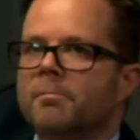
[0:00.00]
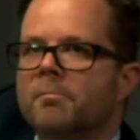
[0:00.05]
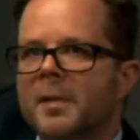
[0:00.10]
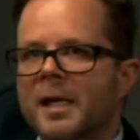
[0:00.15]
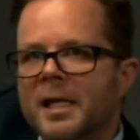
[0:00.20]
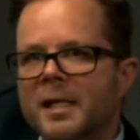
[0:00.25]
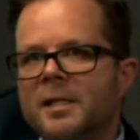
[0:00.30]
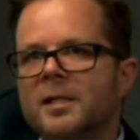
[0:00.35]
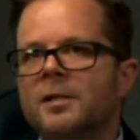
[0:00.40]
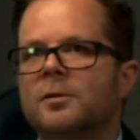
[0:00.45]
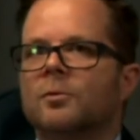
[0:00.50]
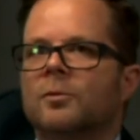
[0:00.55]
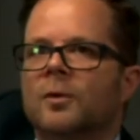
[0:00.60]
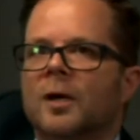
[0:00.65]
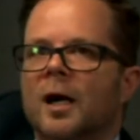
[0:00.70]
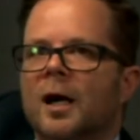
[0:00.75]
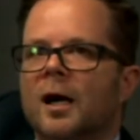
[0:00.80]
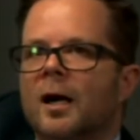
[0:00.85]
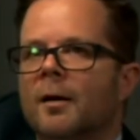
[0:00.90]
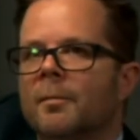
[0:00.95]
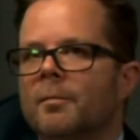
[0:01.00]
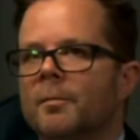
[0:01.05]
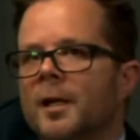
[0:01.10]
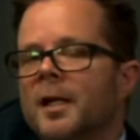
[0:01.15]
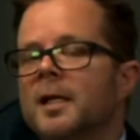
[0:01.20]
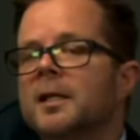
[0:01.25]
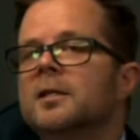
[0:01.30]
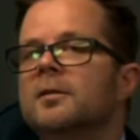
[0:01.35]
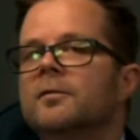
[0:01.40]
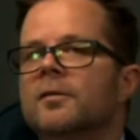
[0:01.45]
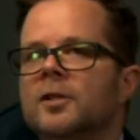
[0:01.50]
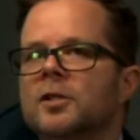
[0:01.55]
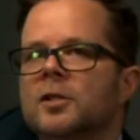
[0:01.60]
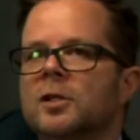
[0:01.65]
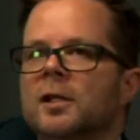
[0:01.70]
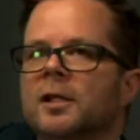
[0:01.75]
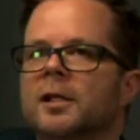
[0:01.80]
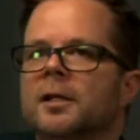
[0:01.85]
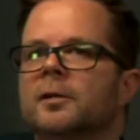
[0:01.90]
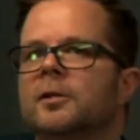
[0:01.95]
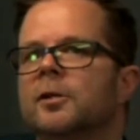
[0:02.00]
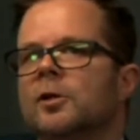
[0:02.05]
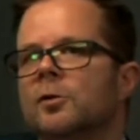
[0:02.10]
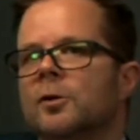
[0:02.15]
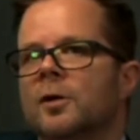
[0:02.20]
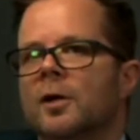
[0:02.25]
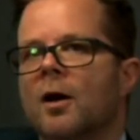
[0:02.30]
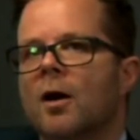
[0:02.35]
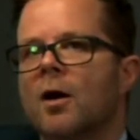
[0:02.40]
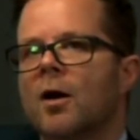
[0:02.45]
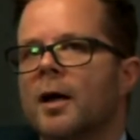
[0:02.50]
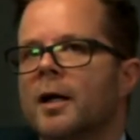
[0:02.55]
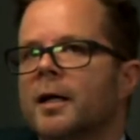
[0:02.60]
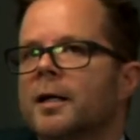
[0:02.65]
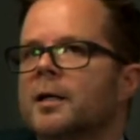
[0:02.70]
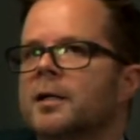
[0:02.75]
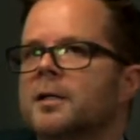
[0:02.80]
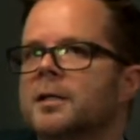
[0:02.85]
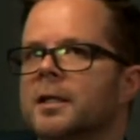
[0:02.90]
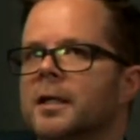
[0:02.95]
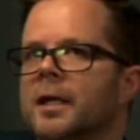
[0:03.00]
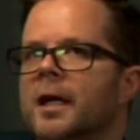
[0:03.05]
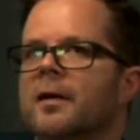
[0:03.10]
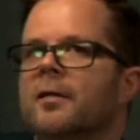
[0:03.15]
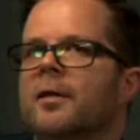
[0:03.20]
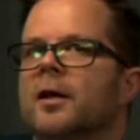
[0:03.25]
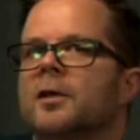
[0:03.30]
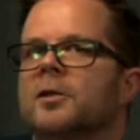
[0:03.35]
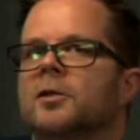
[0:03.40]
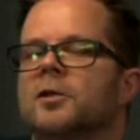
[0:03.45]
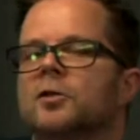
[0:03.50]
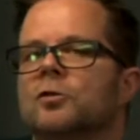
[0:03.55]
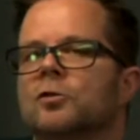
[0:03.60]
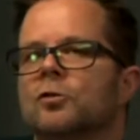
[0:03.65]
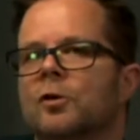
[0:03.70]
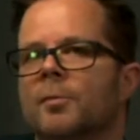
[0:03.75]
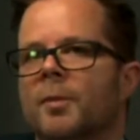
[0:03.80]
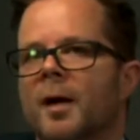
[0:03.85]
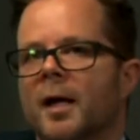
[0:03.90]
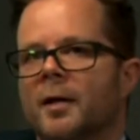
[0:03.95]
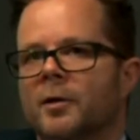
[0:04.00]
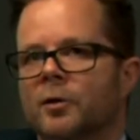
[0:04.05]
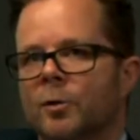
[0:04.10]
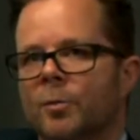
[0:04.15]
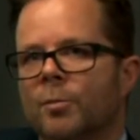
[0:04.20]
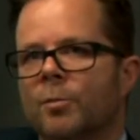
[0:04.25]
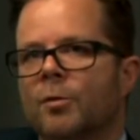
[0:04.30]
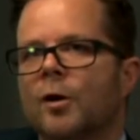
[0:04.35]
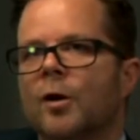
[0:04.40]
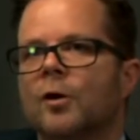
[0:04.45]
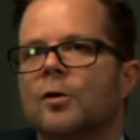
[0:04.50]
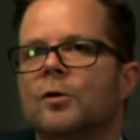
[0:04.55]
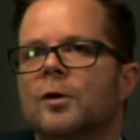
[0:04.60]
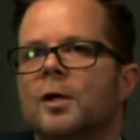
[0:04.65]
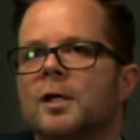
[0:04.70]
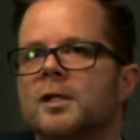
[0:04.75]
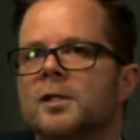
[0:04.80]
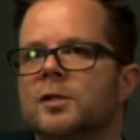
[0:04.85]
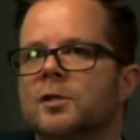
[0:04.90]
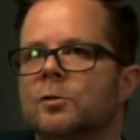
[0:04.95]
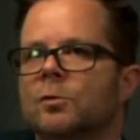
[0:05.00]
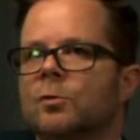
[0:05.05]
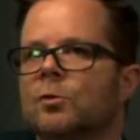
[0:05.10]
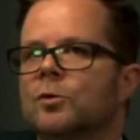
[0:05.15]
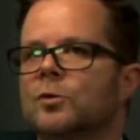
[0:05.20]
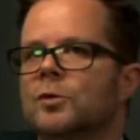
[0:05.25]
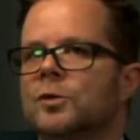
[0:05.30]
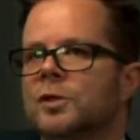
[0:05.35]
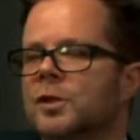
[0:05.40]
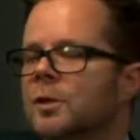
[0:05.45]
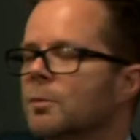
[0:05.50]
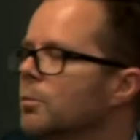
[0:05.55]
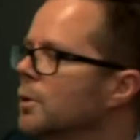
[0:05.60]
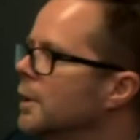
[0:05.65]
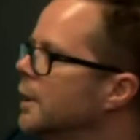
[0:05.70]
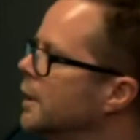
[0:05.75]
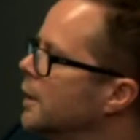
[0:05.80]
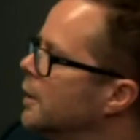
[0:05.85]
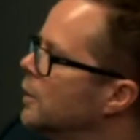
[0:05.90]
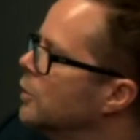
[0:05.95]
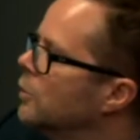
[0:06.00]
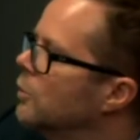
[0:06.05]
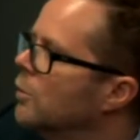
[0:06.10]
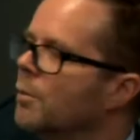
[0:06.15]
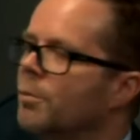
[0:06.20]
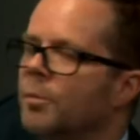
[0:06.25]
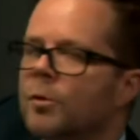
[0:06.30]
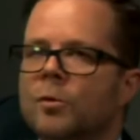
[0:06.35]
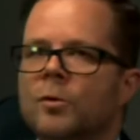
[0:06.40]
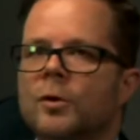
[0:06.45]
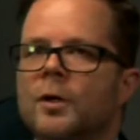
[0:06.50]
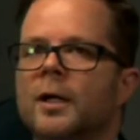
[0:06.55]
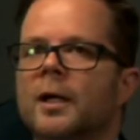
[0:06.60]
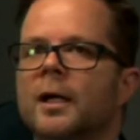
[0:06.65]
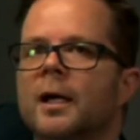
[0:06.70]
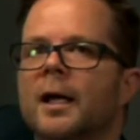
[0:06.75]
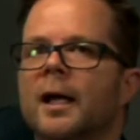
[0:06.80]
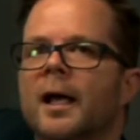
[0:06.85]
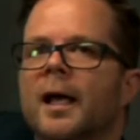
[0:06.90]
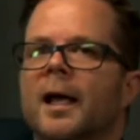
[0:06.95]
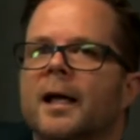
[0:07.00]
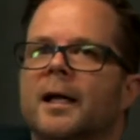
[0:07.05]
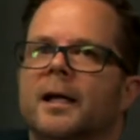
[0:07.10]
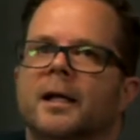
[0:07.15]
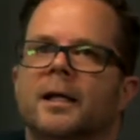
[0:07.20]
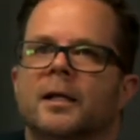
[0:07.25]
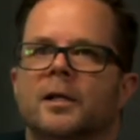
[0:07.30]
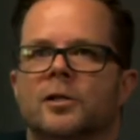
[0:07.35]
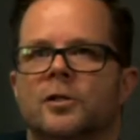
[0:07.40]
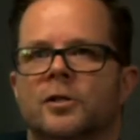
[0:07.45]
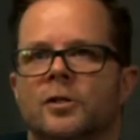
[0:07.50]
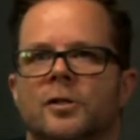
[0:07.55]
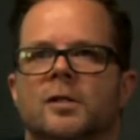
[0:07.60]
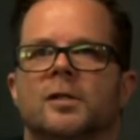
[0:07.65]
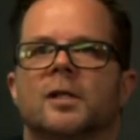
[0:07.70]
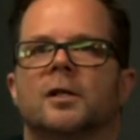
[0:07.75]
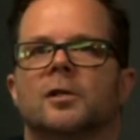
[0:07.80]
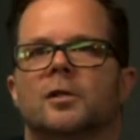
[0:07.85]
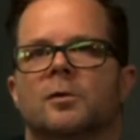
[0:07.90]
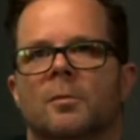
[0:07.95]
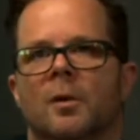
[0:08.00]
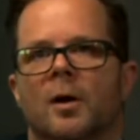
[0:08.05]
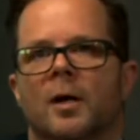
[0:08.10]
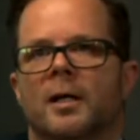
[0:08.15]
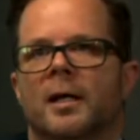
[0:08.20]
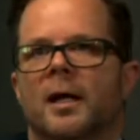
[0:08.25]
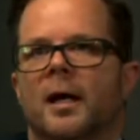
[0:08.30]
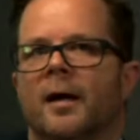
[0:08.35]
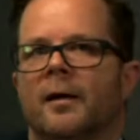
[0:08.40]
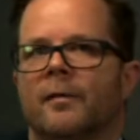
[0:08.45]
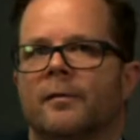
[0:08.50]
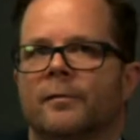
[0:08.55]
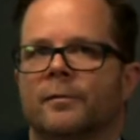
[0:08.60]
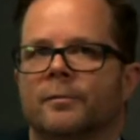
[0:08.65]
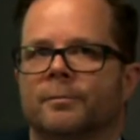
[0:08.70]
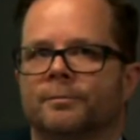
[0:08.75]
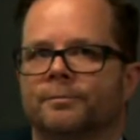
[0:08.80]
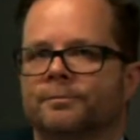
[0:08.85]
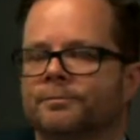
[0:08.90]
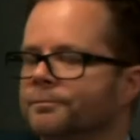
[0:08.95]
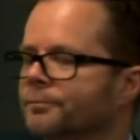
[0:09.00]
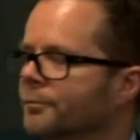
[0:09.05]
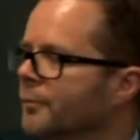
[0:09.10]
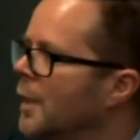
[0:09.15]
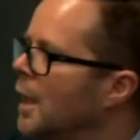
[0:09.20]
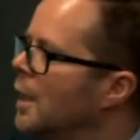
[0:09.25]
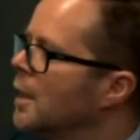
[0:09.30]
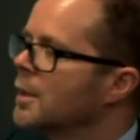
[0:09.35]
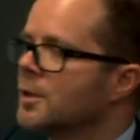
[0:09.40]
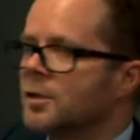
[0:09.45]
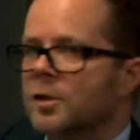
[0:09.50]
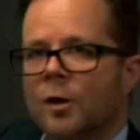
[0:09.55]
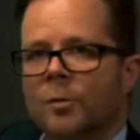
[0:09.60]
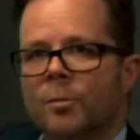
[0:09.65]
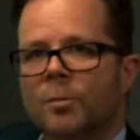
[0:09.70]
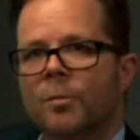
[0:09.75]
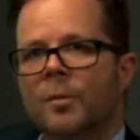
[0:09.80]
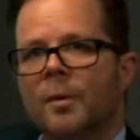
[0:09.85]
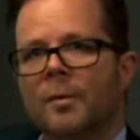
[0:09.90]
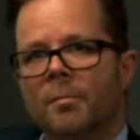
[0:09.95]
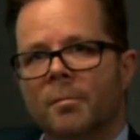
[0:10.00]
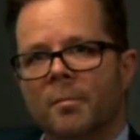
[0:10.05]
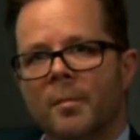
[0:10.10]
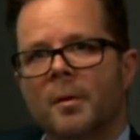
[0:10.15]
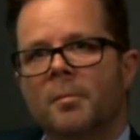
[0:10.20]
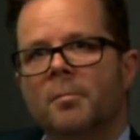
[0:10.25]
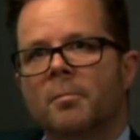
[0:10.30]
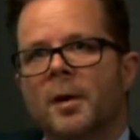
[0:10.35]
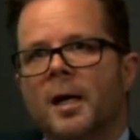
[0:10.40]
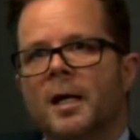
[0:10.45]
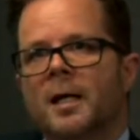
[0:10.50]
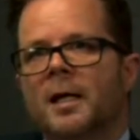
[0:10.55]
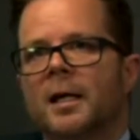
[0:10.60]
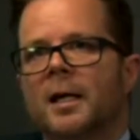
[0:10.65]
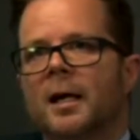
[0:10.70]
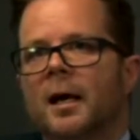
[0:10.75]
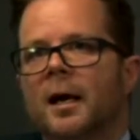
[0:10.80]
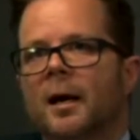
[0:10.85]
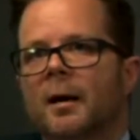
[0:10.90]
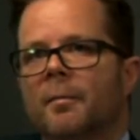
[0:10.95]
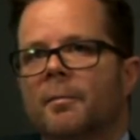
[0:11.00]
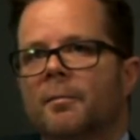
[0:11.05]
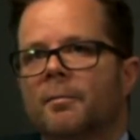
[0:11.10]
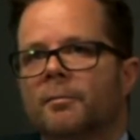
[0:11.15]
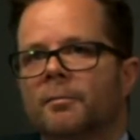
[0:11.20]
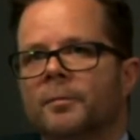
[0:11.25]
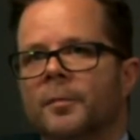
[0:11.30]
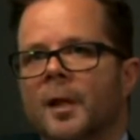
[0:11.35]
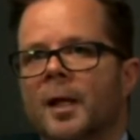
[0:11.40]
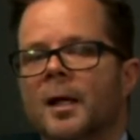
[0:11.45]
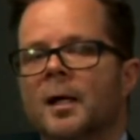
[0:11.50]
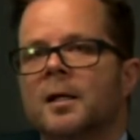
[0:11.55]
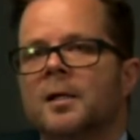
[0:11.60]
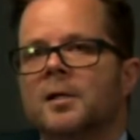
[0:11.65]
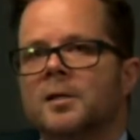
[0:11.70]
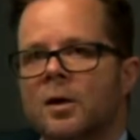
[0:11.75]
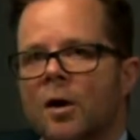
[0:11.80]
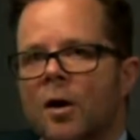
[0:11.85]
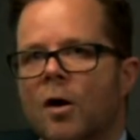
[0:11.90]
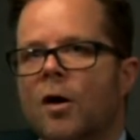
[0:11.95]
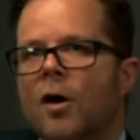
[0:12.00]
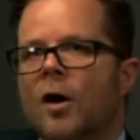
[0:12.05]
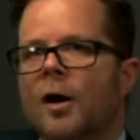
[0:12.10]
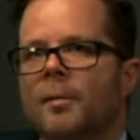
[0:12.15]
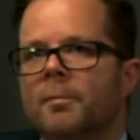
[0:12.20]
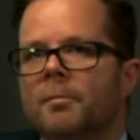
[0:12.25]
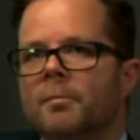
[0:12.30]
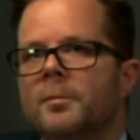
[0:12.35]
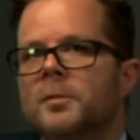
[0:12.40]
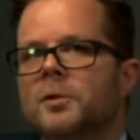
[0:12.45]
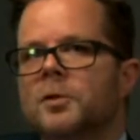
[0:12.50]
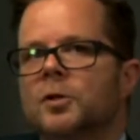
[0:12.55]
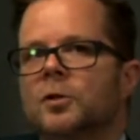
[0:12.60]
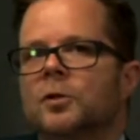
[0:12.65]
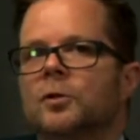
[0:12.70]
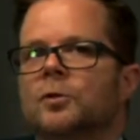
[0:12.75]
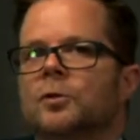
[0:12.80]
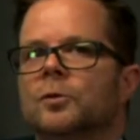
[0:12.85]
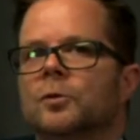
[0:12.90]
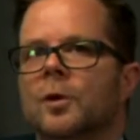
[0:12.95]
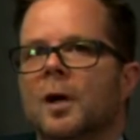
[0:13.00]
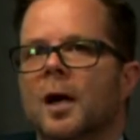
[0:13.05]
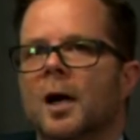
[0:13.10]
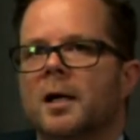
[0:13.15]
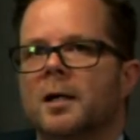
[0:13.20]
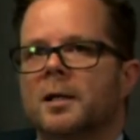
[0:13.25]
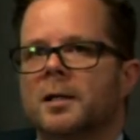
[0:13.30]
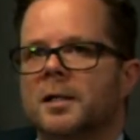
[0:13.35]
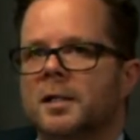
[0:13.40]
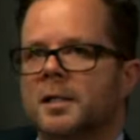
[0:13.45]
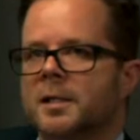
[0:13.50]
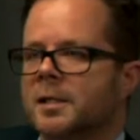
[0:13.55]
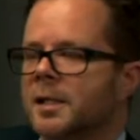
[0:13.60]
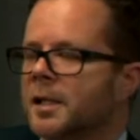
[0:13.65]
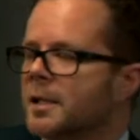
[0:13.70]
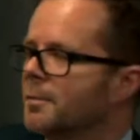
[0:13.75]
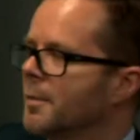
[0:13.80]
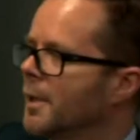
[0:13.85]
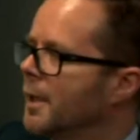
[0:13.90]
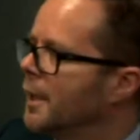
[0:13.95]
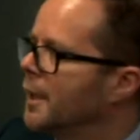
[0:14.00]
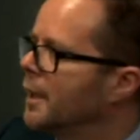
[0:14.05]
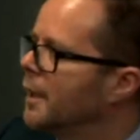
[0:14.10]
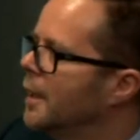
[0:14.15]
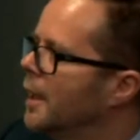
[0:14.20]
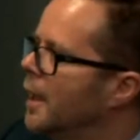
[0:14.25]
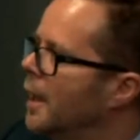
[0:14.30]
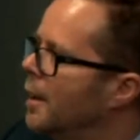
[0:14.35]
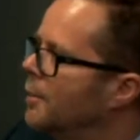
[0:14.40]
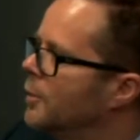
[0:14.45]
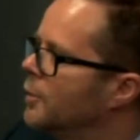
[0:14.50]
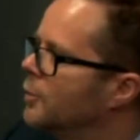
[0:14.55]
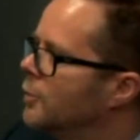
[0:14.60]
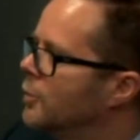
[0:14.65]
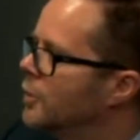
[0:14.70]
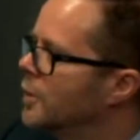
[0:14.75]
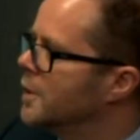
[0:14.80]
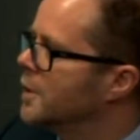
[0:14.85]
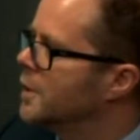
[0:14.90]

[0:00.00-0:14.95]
meet individually, you and I, together to talk about your progress towards completing your report and any issues that you might have. So make time to see me through the